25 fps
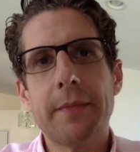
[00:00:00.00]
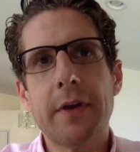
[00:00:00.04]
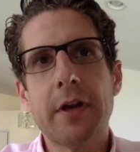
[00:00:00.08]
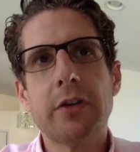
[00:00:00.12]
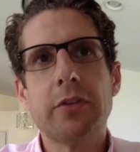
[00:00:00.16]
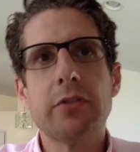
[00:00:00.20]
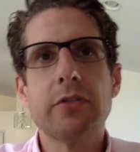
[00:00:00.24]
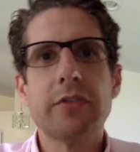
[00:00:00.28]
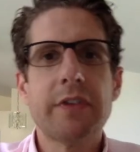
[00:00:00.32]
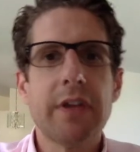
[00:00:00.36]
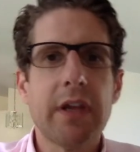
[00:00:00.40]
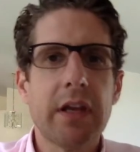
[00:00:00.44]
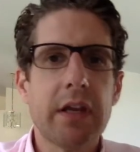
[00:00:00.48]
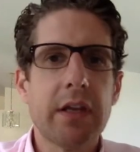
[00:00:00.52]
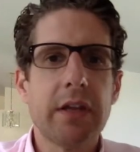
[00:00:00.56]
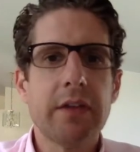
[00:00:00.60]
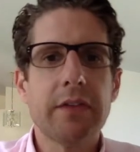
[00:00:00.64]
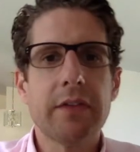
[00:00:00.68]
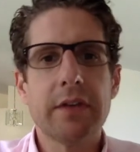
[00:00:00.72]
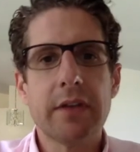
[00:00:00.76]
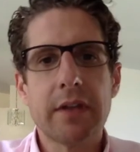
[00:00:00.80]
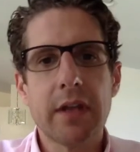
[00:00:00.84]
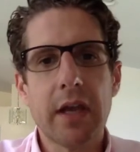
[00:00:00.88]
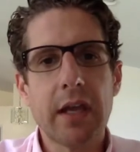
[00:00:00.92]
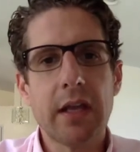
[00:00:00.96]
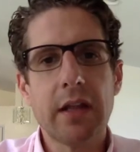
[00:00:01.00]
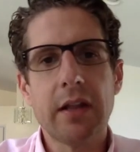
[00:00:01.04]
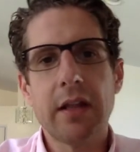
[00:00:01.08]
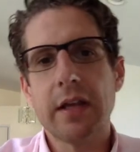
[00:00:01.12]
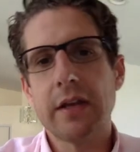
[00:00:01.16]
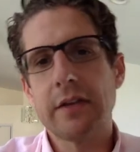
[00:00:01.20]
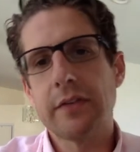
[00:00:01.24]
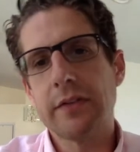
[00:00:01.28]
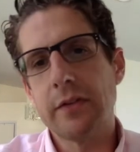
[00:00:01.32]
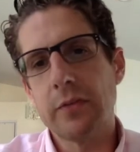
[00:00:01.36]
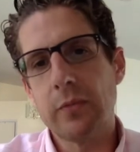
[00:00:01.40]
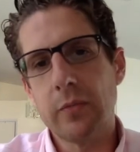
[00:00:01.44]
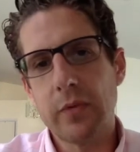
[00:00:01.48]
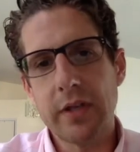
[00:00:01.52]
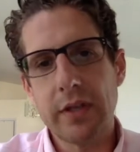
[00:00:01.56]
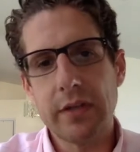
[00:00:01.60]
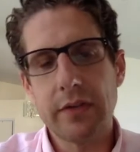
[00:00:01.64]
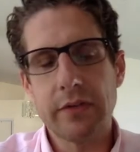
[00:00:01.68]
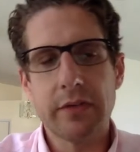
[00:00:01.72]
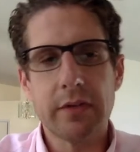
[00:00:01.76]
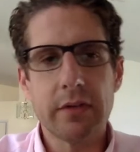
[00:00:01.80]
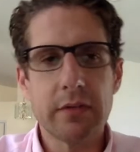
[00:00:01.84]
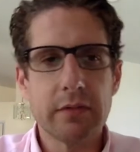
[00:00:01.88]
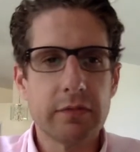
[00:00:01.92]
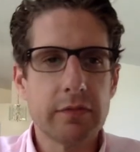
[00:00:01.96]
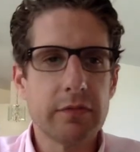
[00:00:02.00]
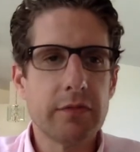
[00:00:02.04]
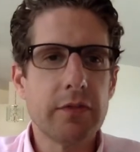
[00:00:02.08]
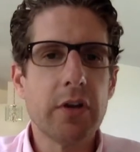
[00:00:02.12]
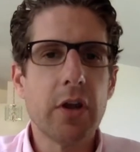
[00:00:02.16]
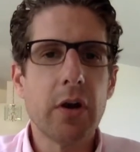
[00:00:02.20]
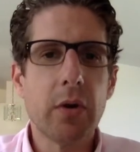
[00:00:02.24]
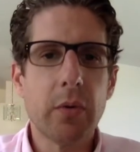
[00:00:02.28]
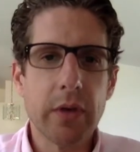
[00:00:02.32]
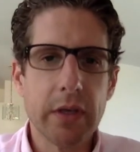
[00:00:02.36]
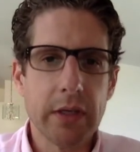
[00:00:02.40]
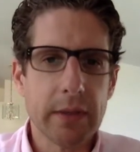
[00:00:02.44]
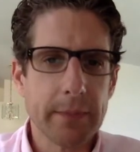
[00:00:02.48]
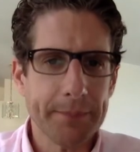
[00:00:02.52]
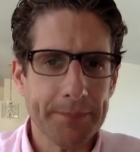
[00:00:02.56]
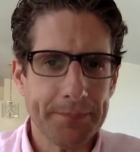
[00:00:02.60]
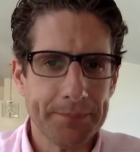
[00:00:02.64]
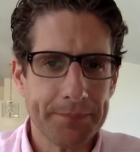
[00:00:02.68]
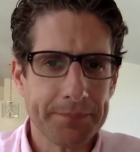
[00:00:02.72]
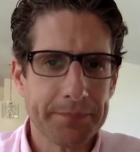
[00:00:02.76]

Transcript: understandings and dialects and ways of knowing.